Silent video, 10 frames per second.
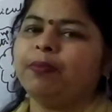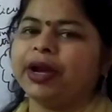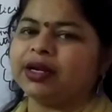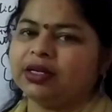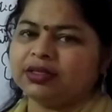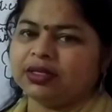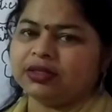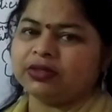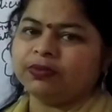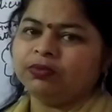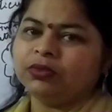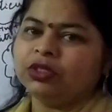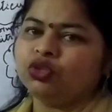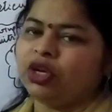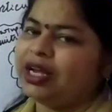practices.
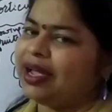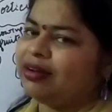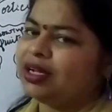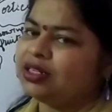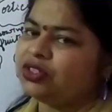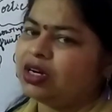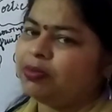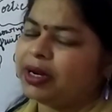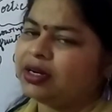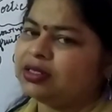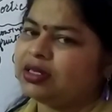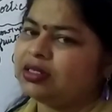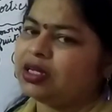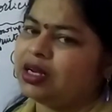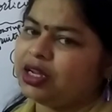So in agricultural
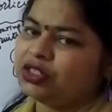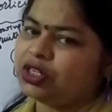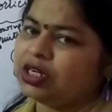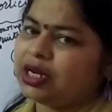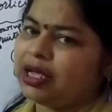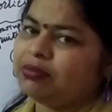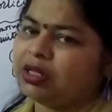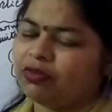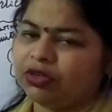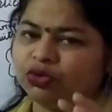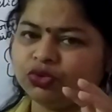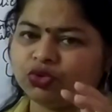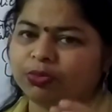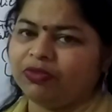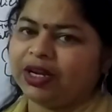practices in ancient time, they were used
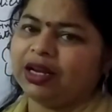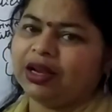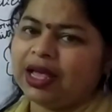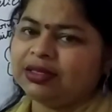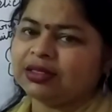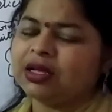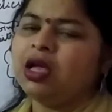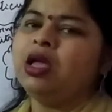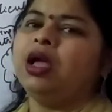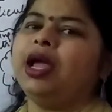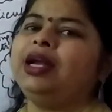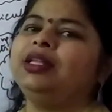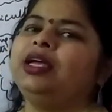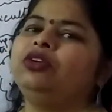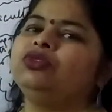to be very less, and
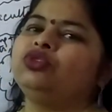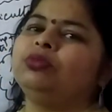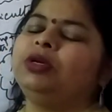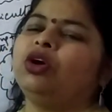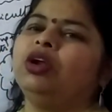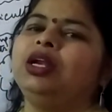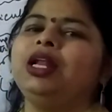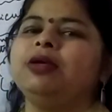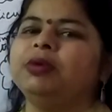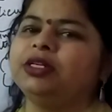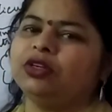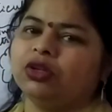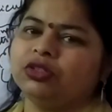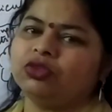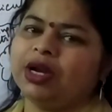they used to be only limited
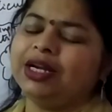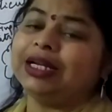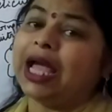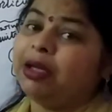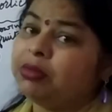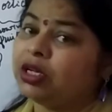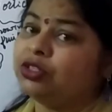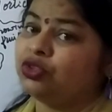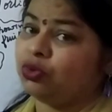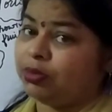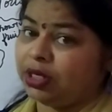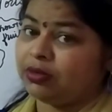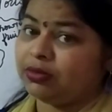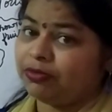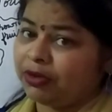also and time consuming.
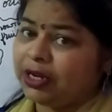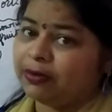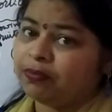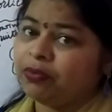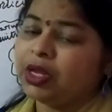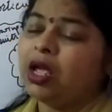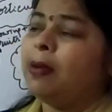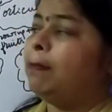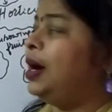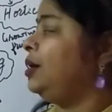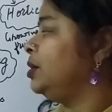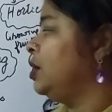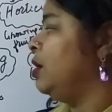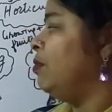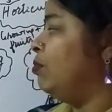Fine. But
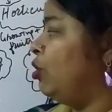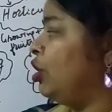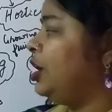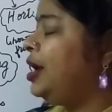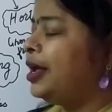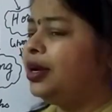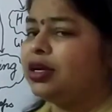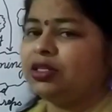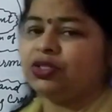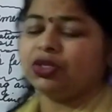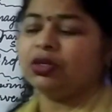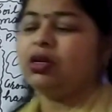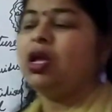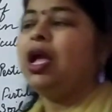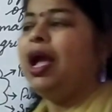modern agriculture
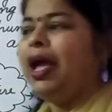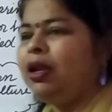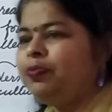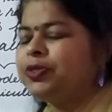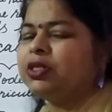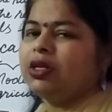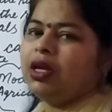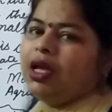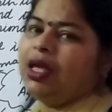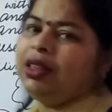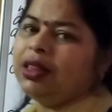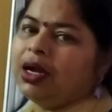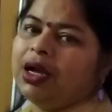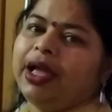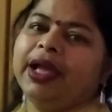helps in
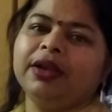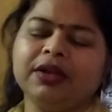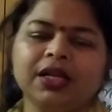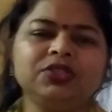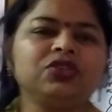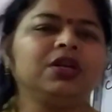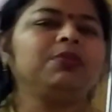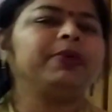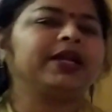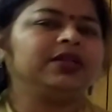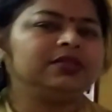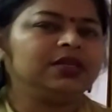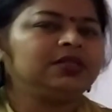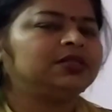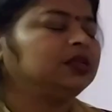the agricultural
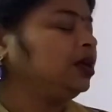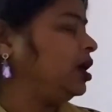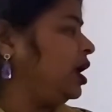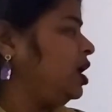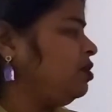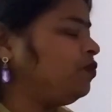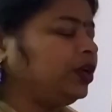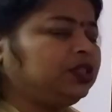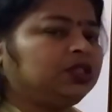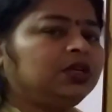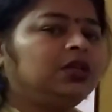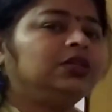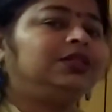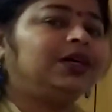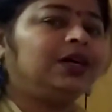practices in which
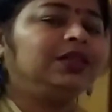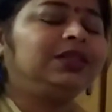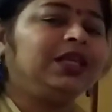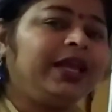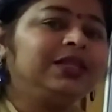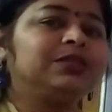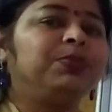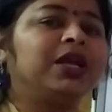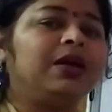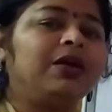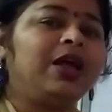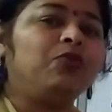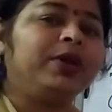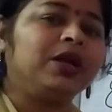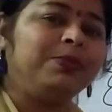the things
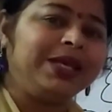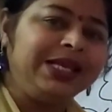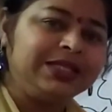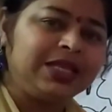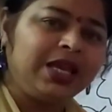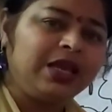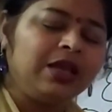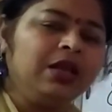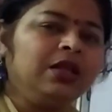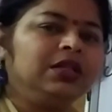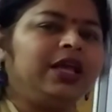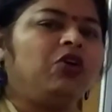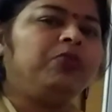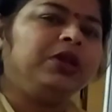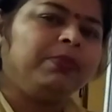have become easy, they
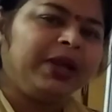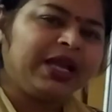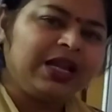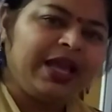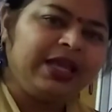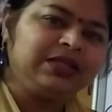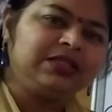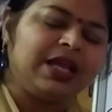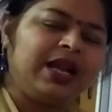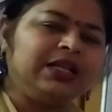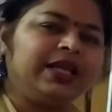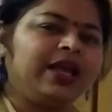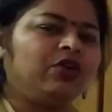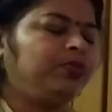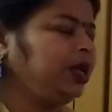have been mechanized, and they
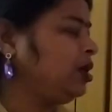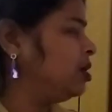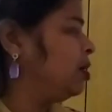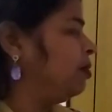have been